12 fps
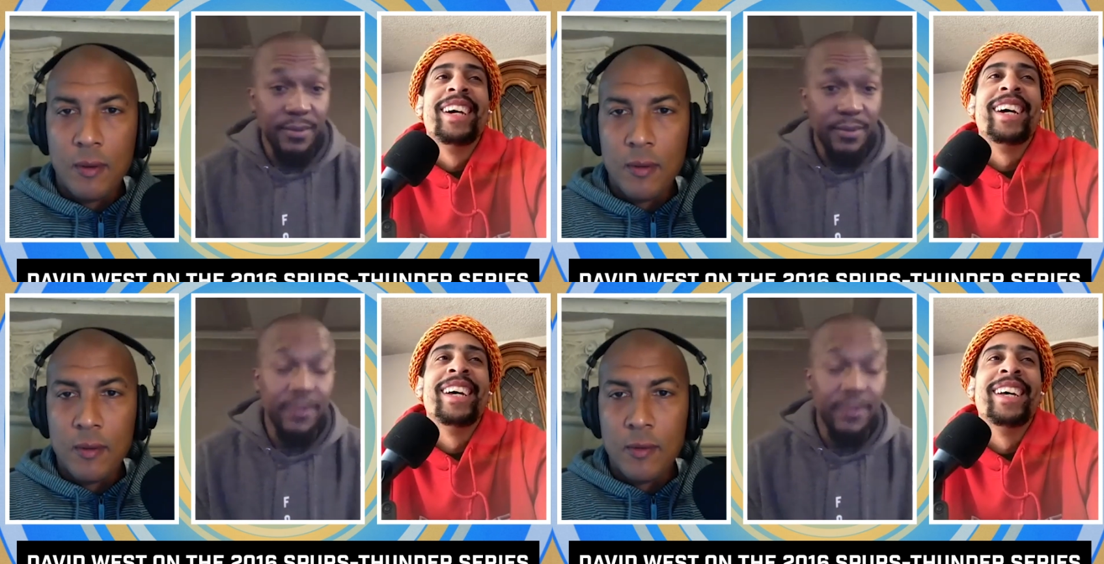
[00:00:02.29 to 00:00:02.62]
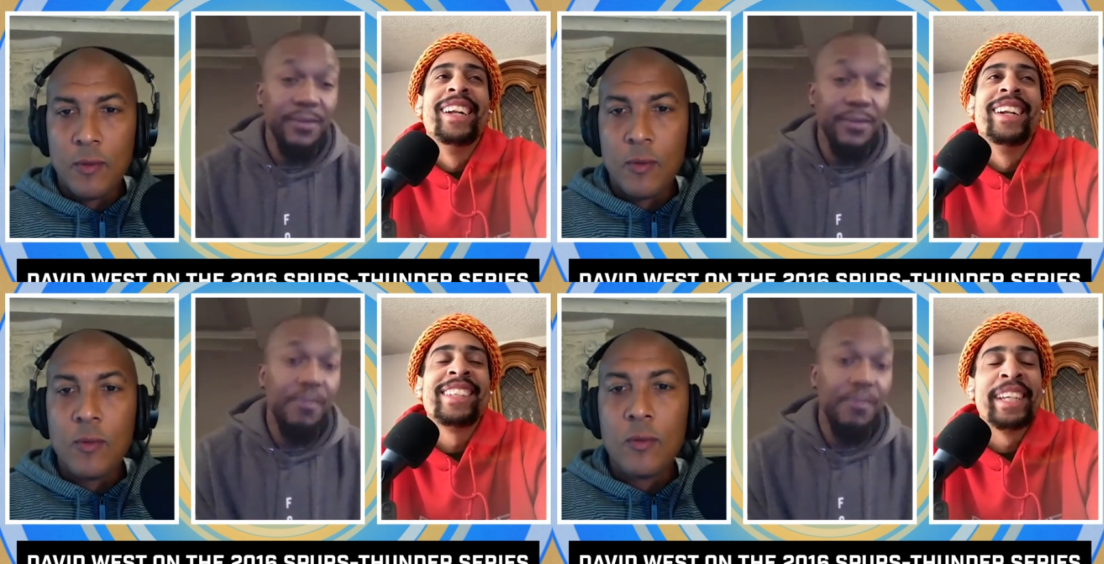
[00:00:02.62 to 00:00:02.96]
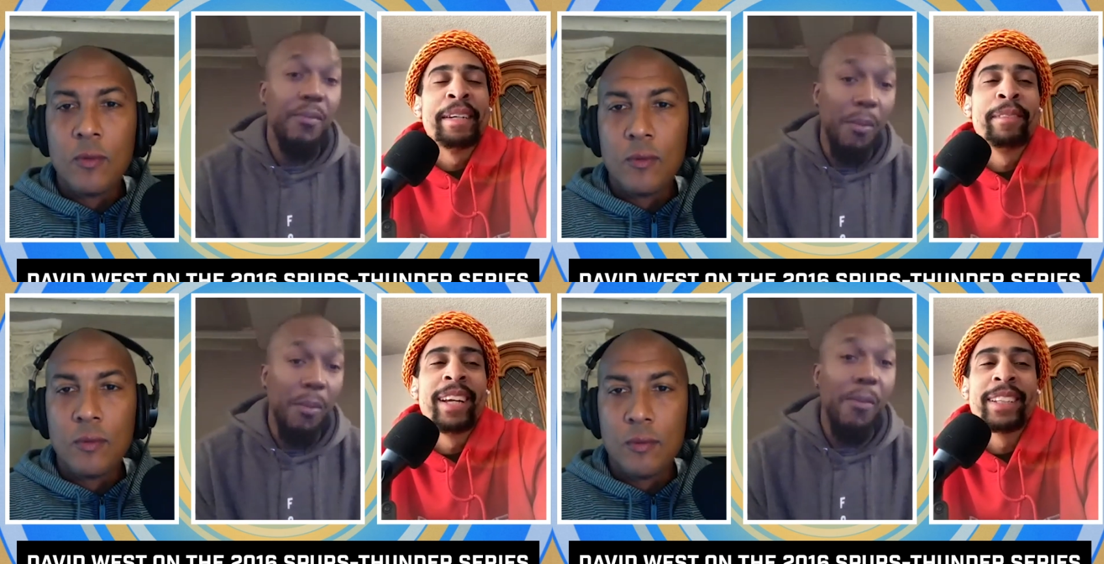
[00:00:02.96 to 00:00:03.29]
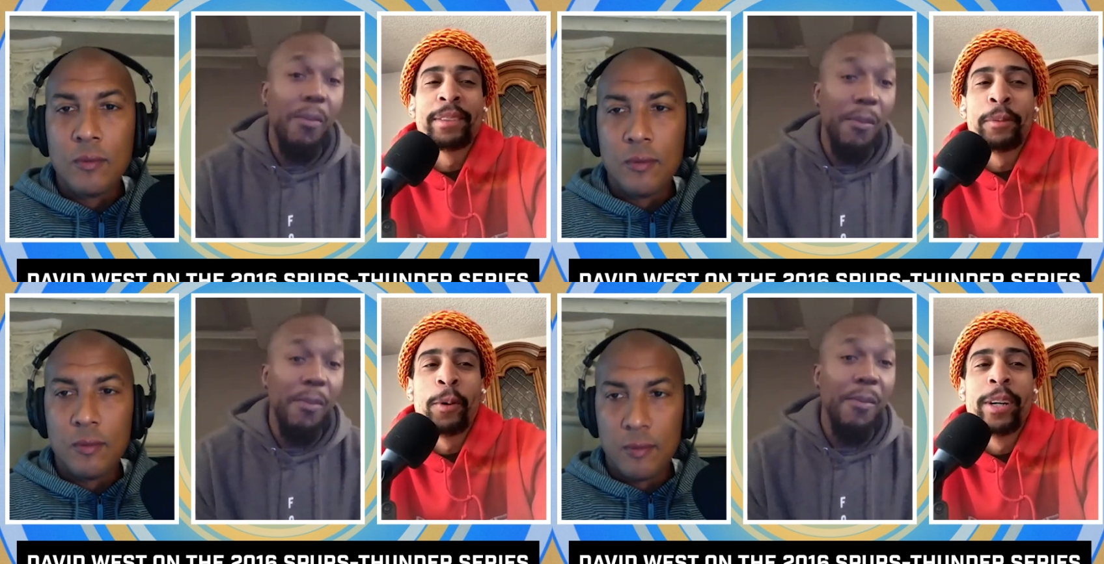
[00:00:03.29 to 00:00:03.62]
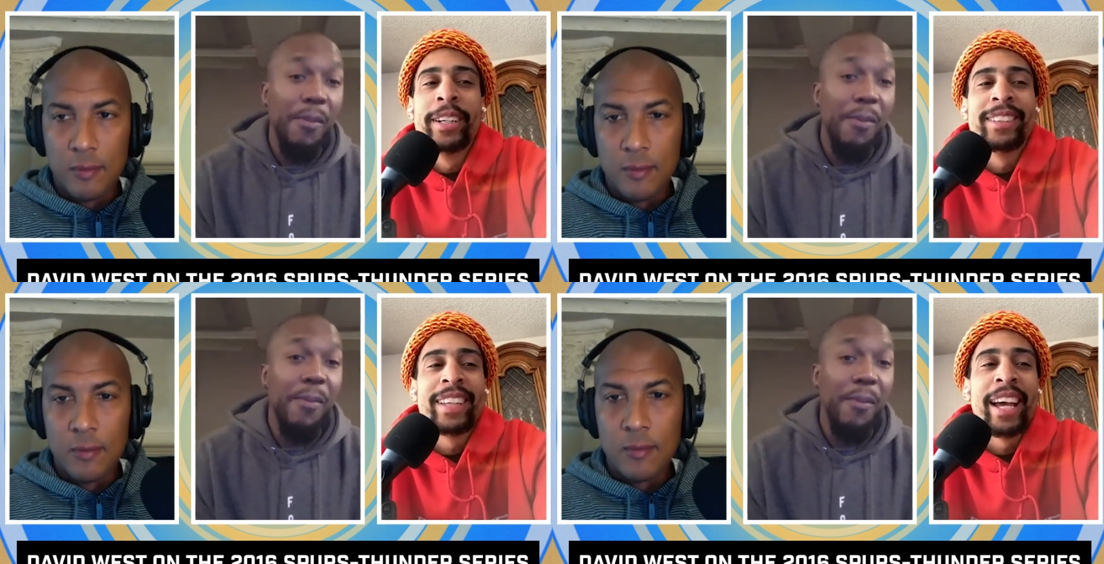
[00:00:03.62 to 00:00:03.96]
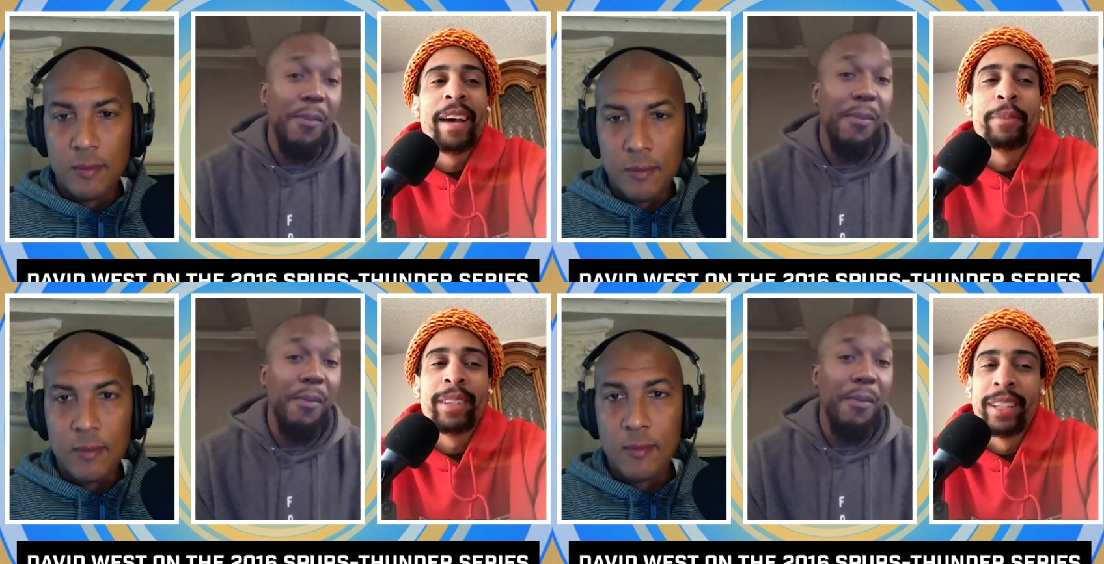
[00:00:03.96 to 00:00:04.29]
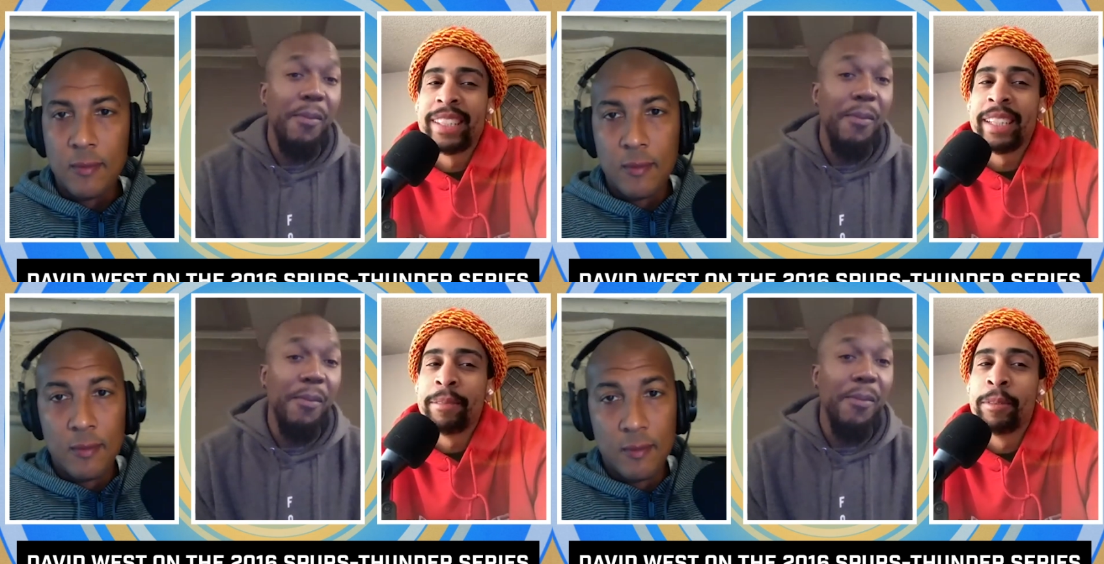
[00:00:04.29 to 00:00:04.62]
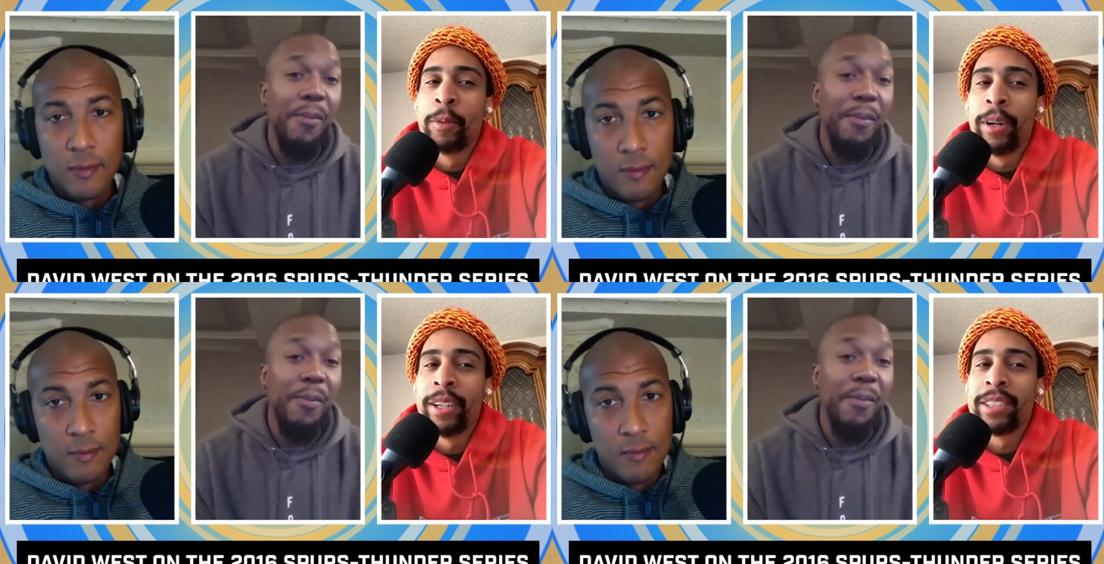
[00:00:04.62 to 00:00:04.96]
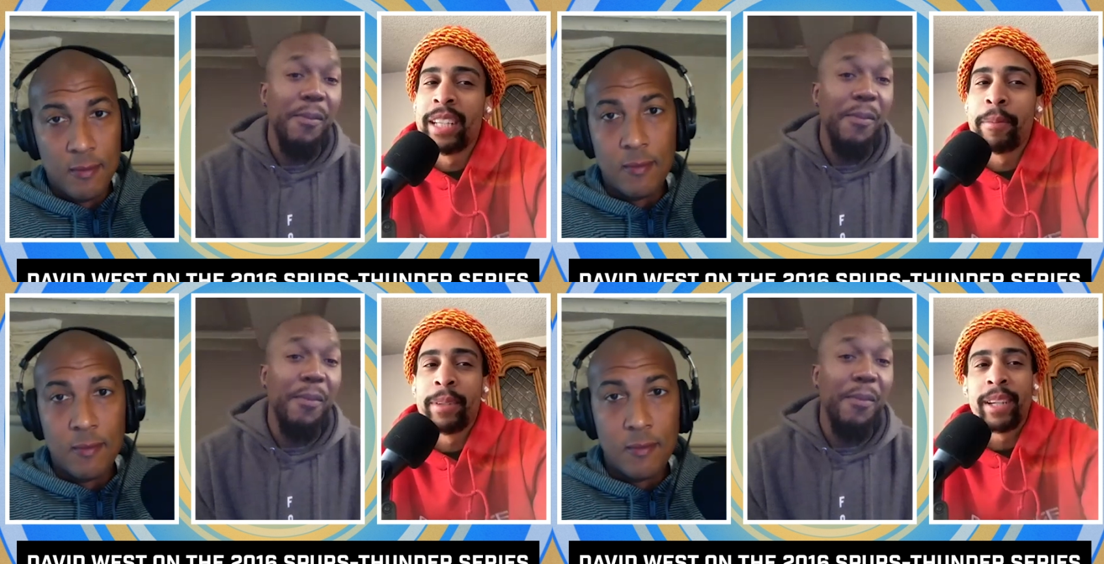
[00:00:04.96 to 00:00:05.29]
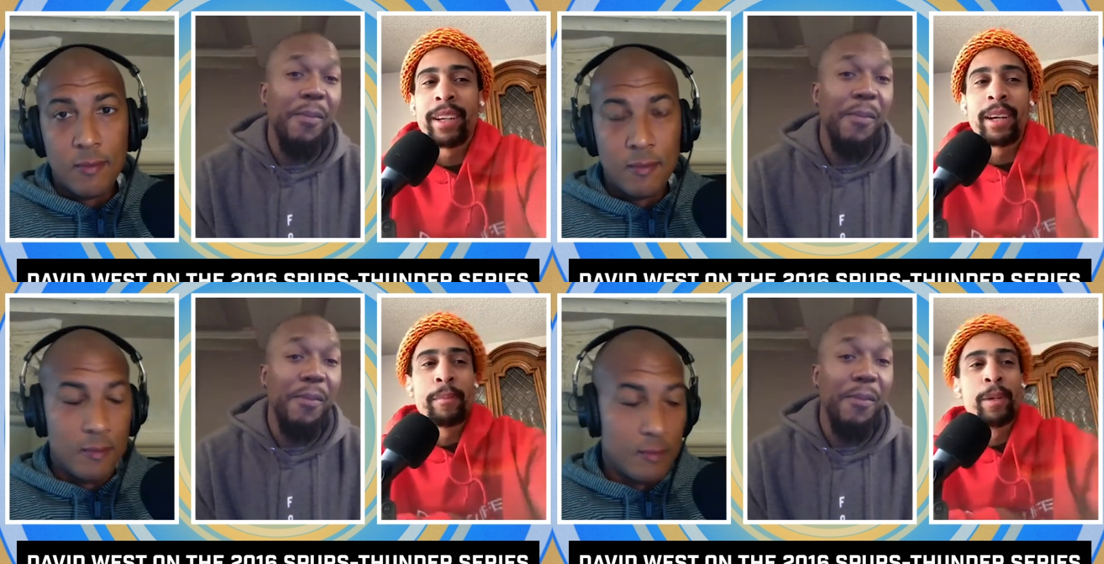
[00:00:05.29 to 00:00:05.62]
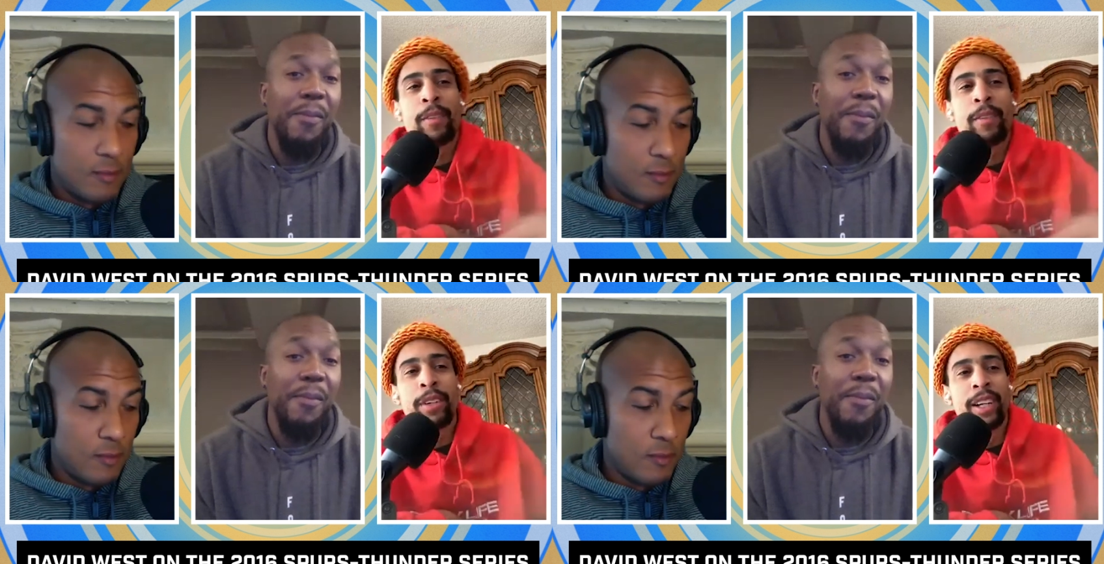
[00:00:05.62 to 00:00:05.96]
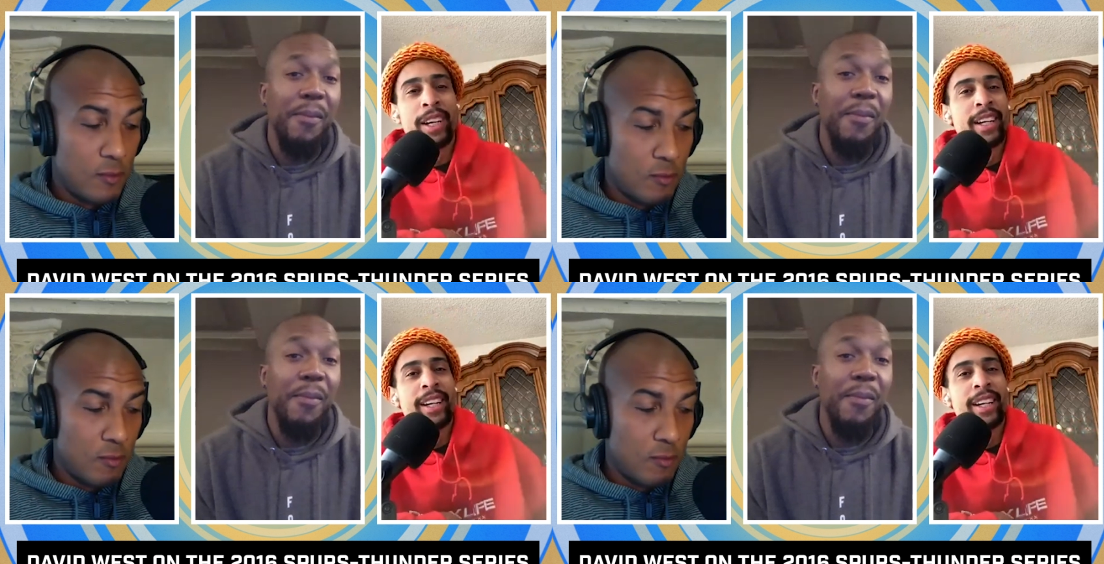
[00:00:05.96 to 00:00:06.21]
Speaker 1: And a team like the Warriors have the team the Warriors have, and they're coming off a,